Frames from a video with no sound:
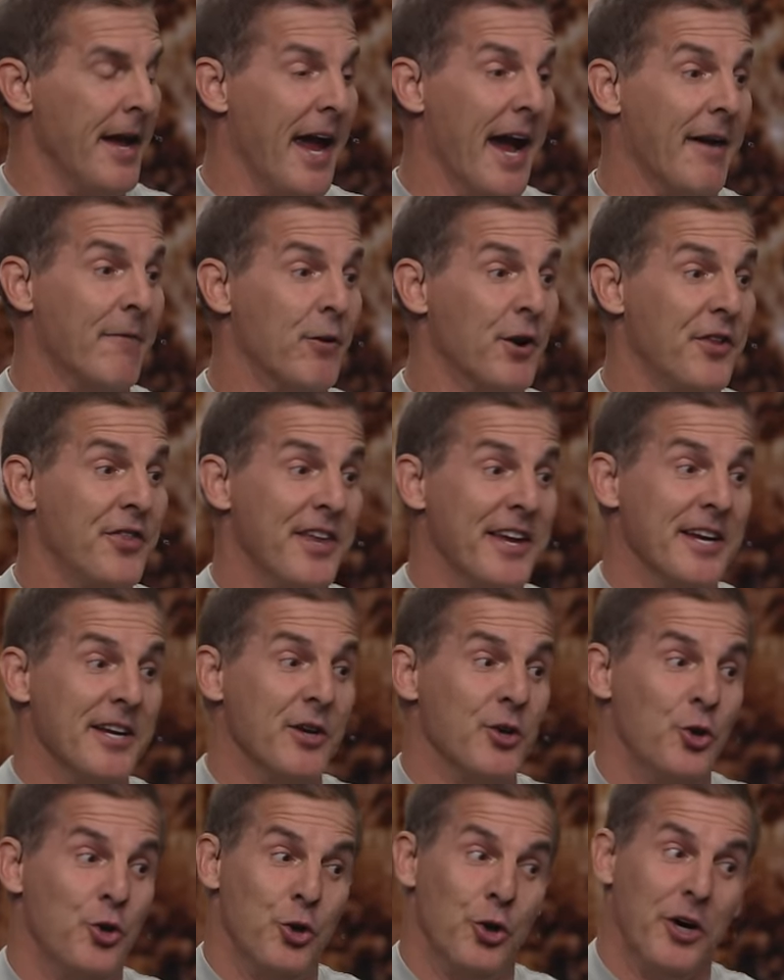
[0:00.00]

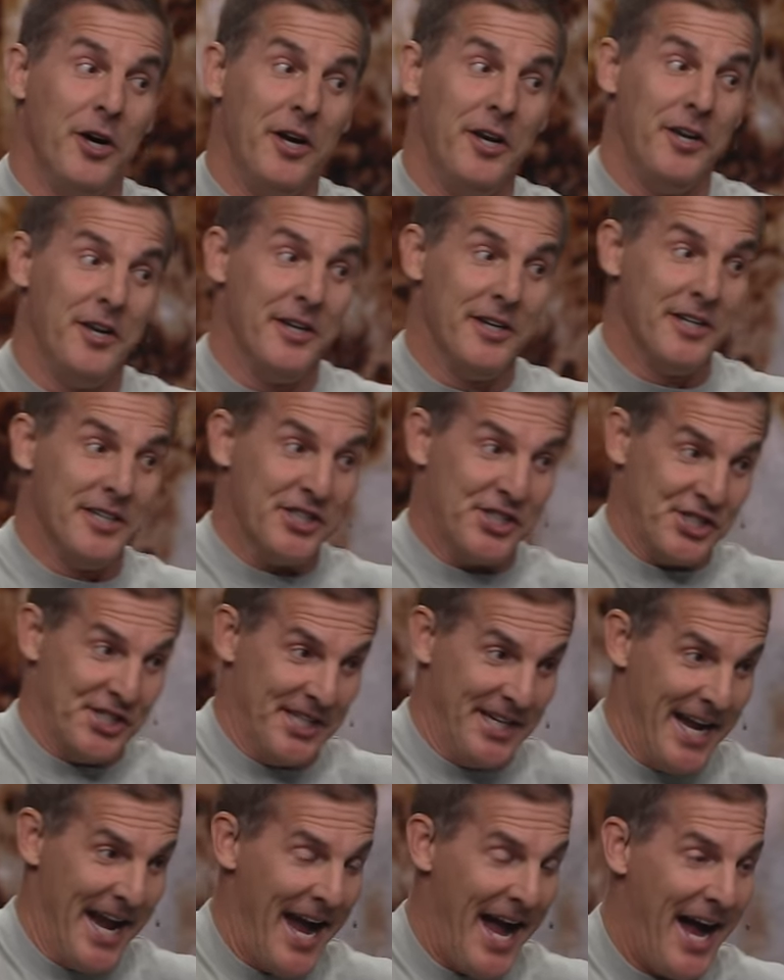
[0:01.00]
Everything good
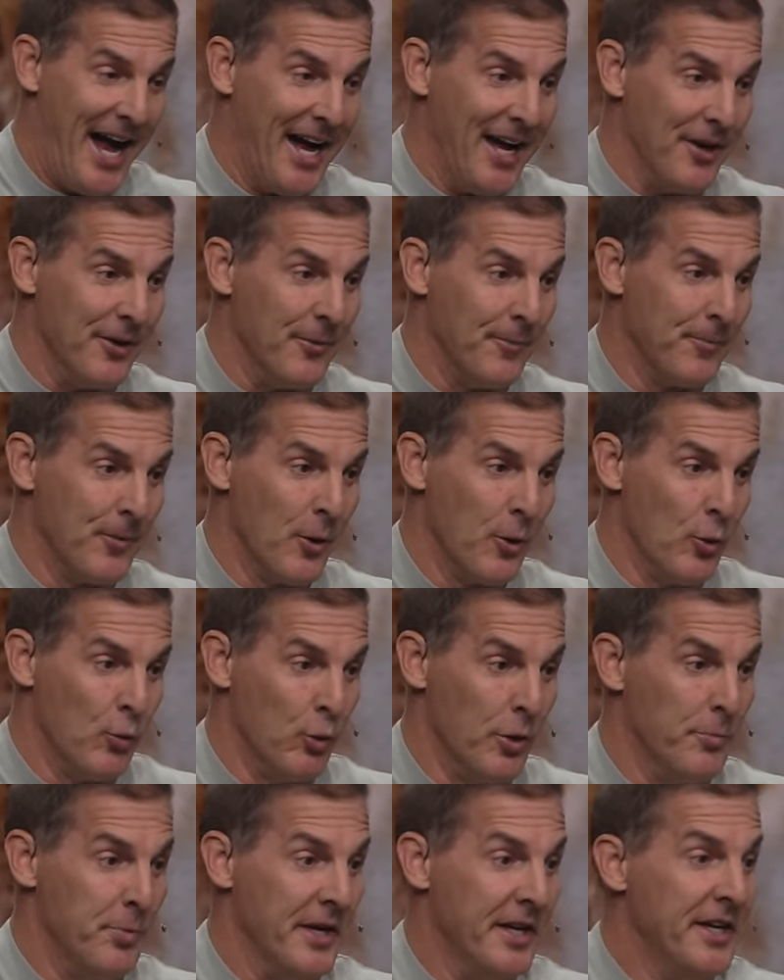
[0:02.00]
she had
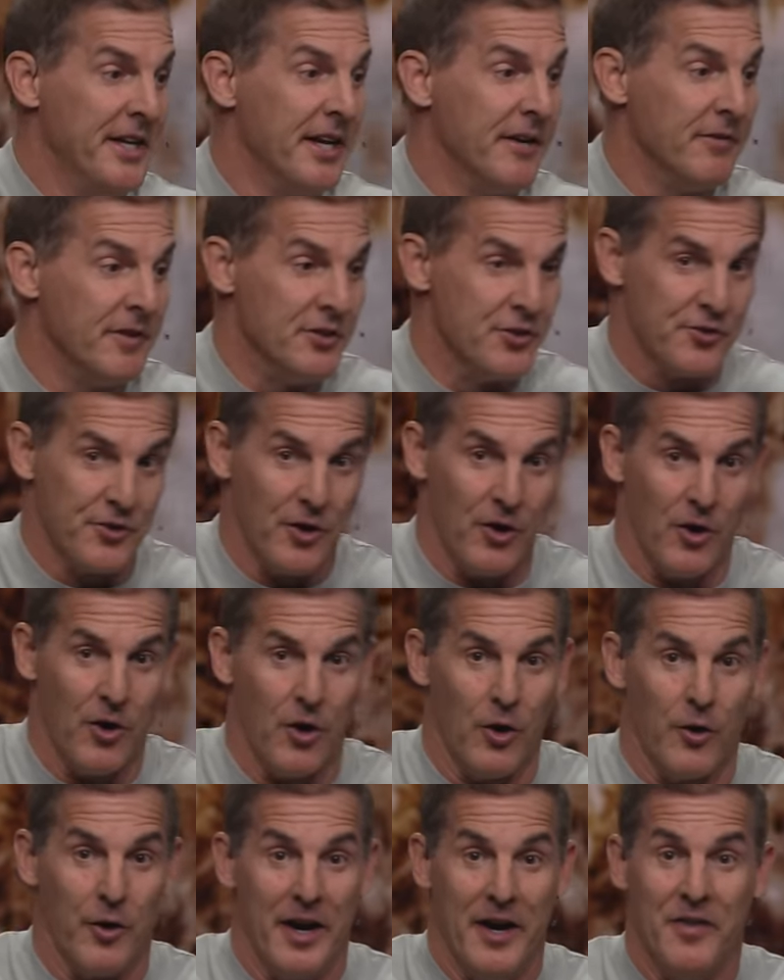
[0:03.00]
would be given to
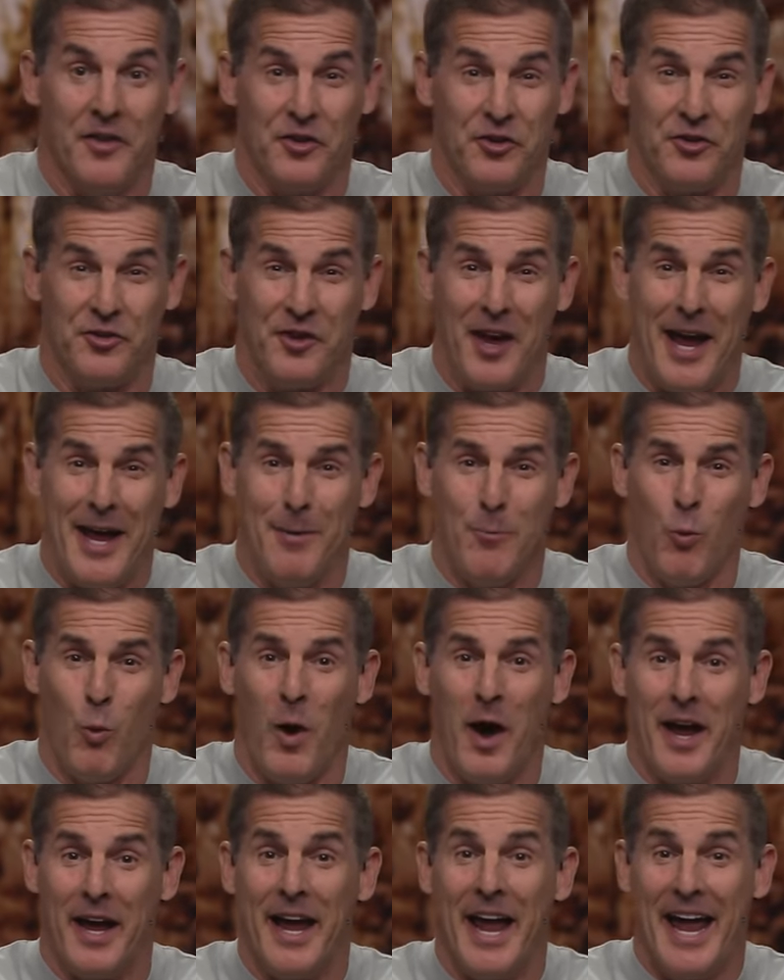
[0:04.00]
her in the same
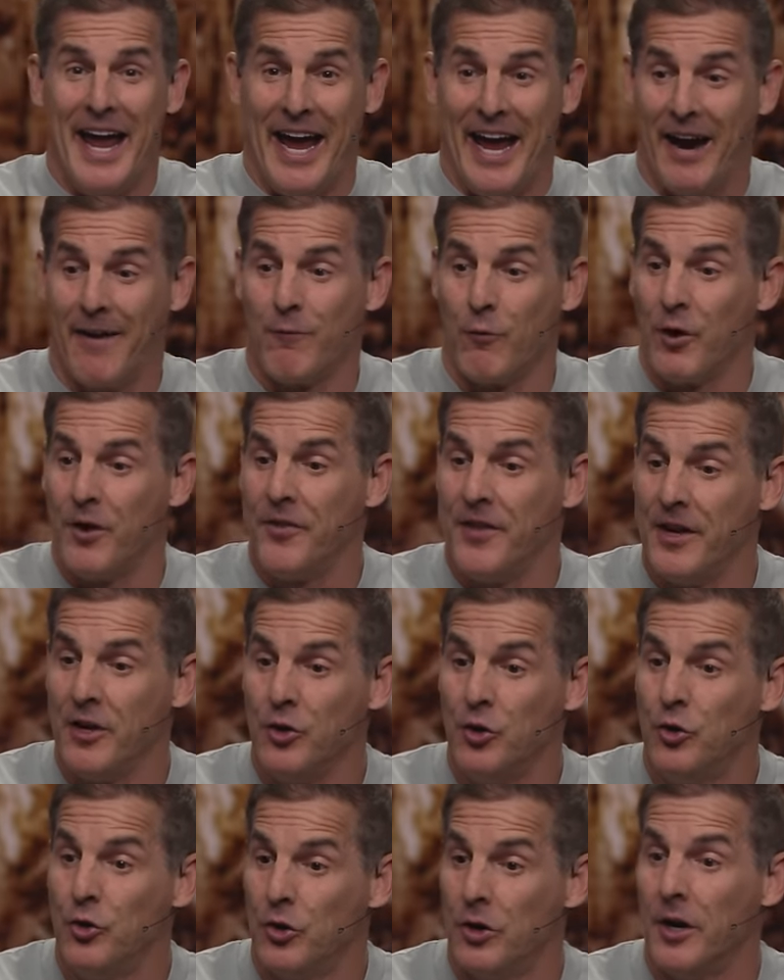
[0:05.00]
way
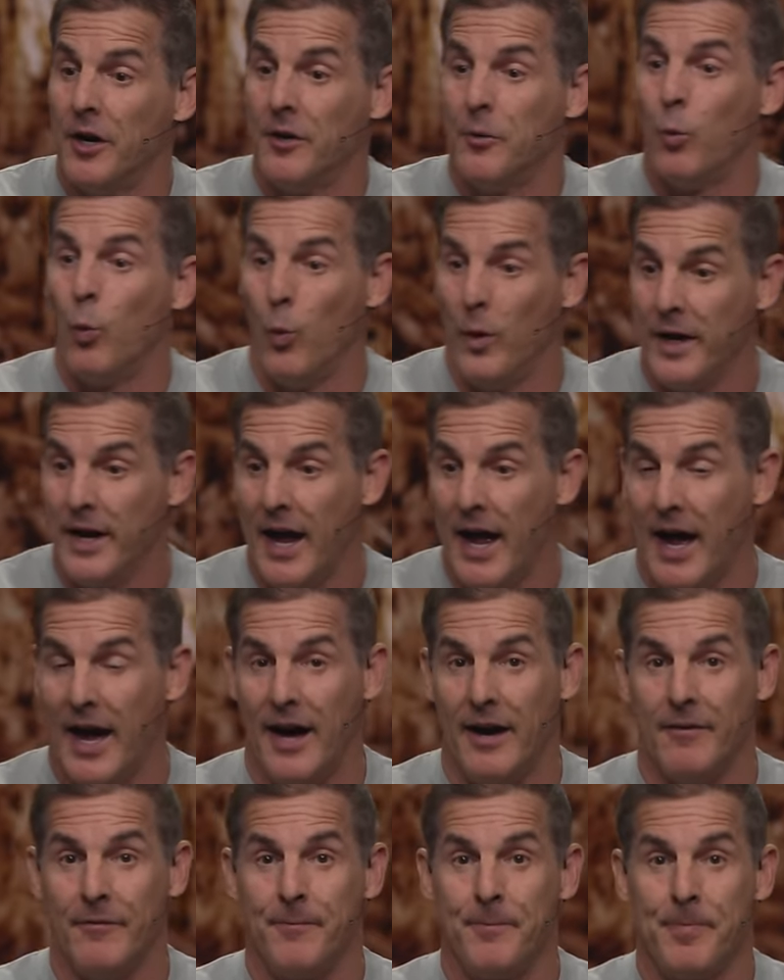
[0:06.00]
everything good we
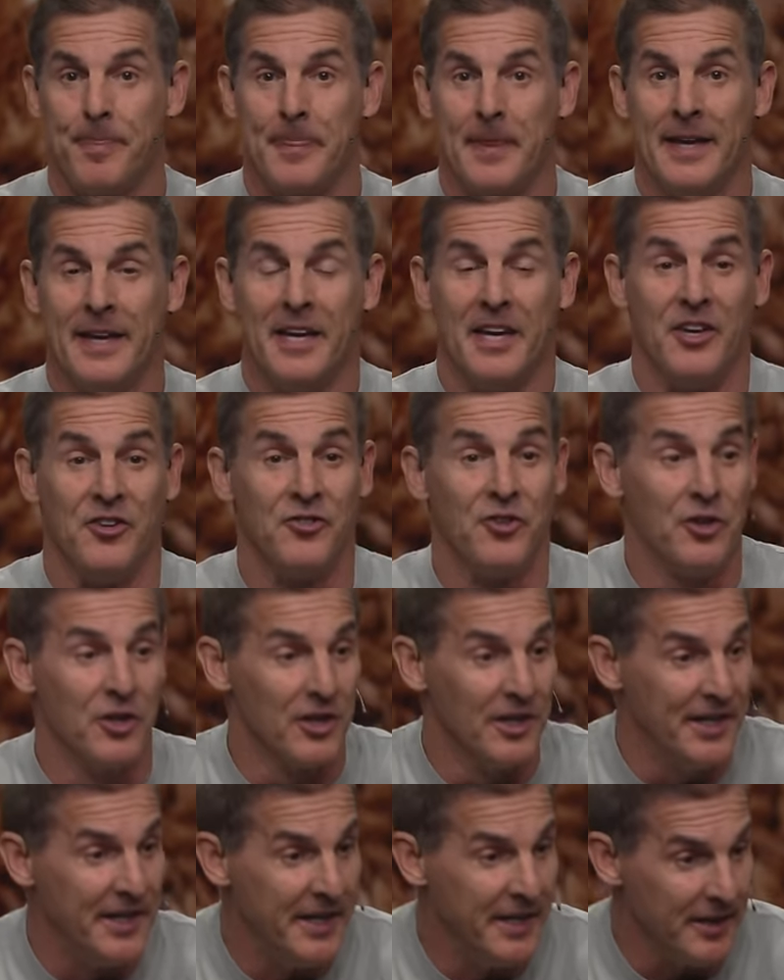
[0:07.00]
have is
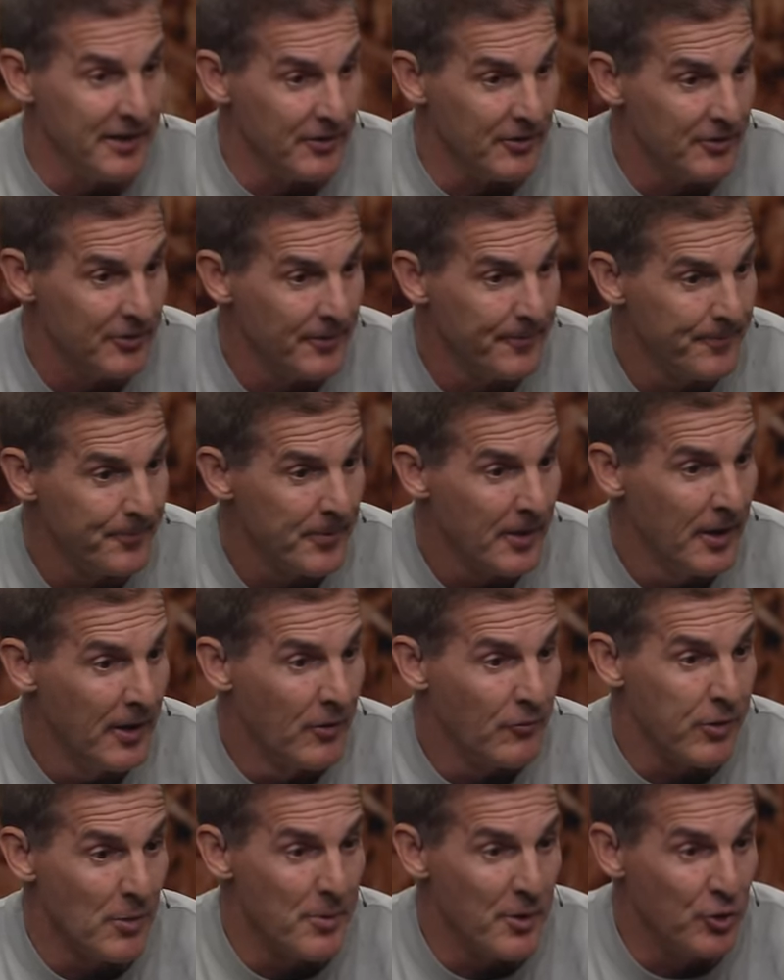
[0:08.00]
gleaned
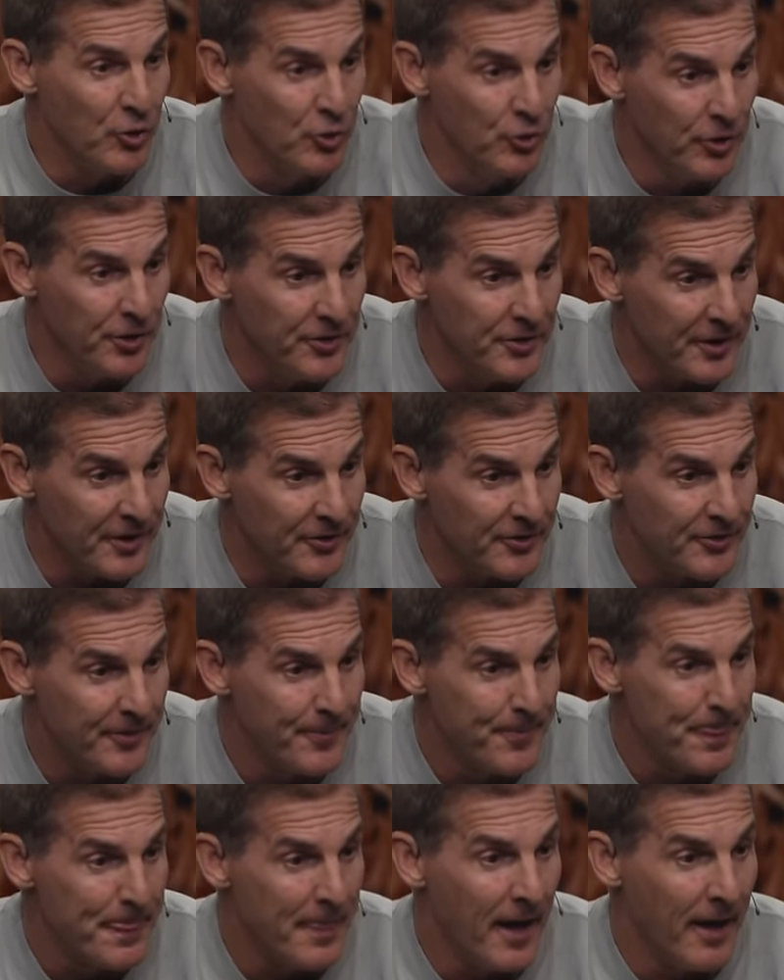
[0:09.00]
from the goodness
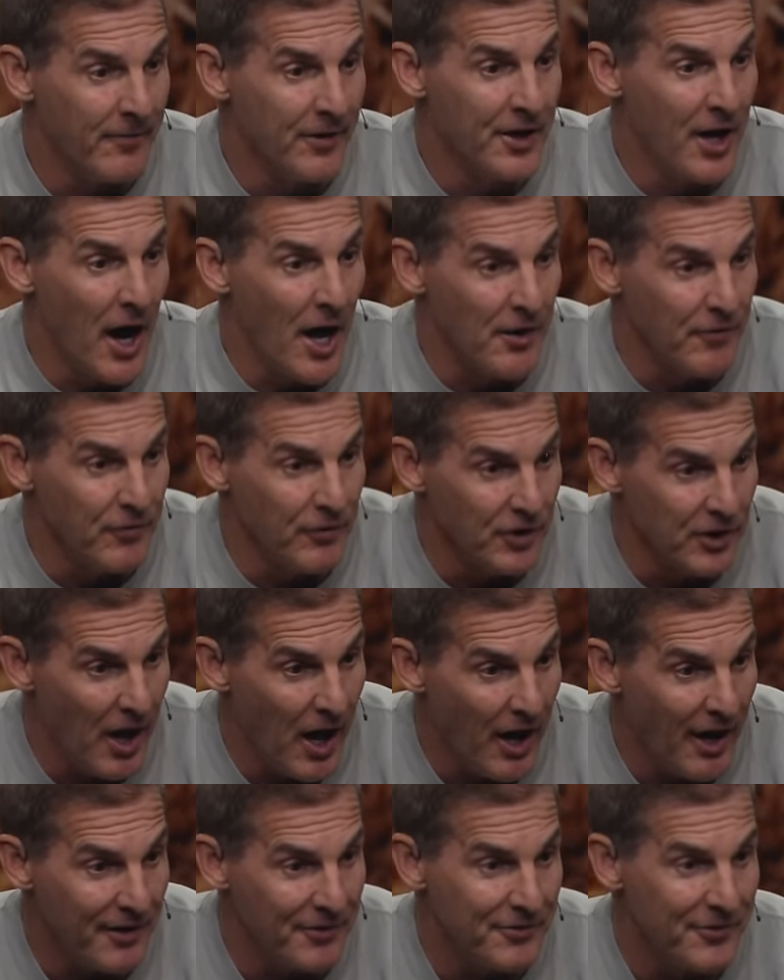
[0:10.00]
of a God of
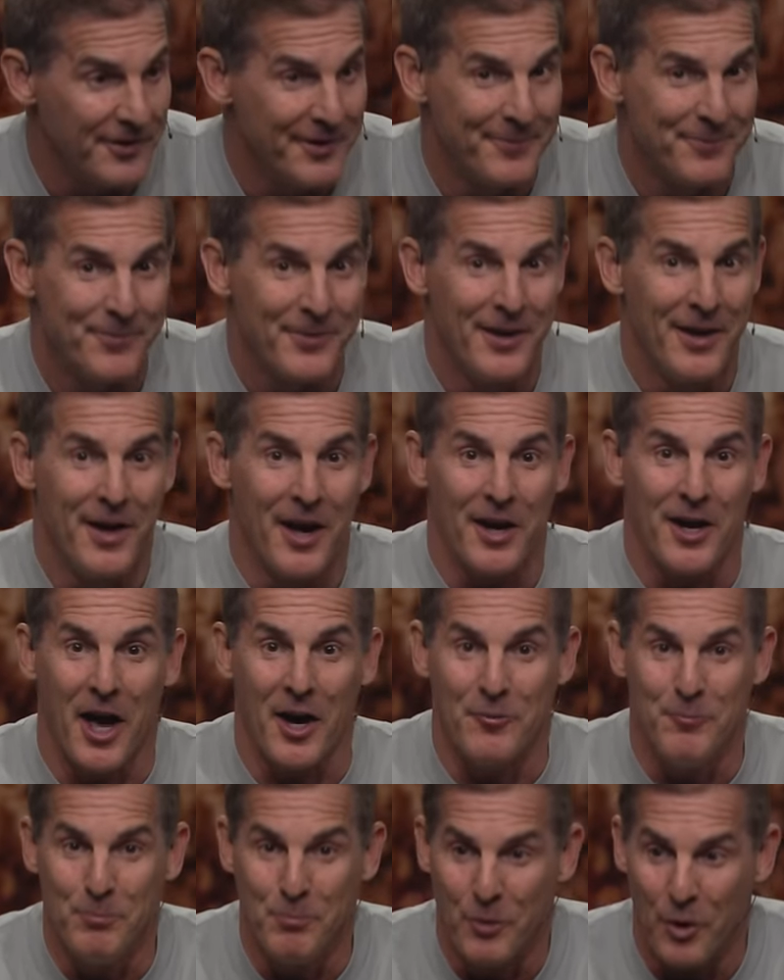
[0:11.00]
love, a God
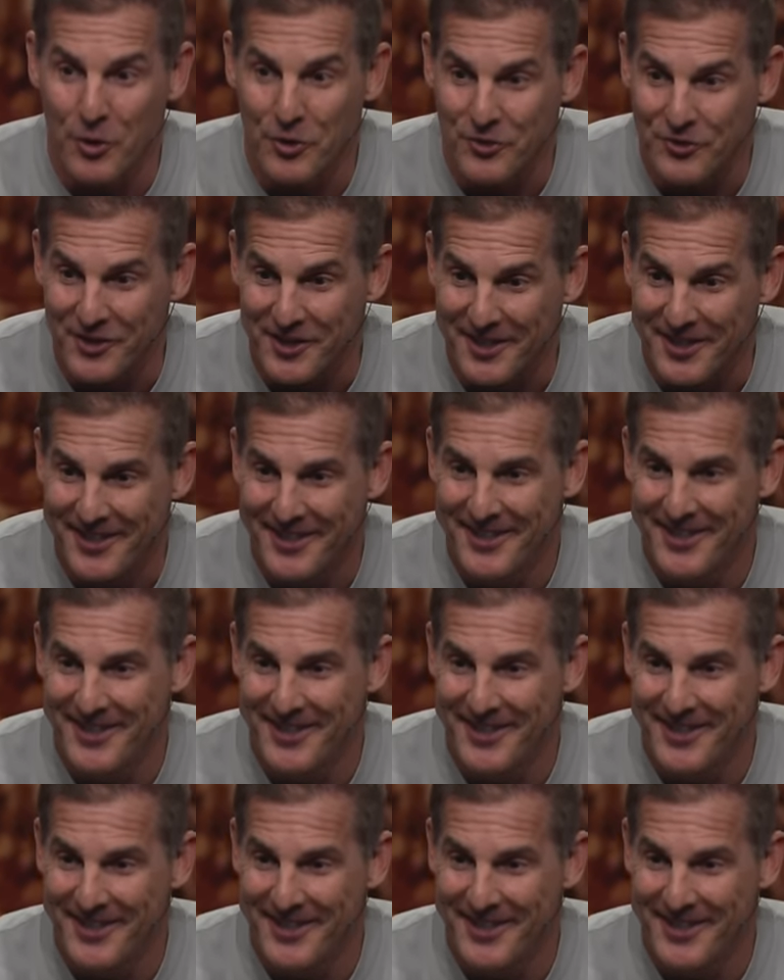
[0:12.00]
of mercy,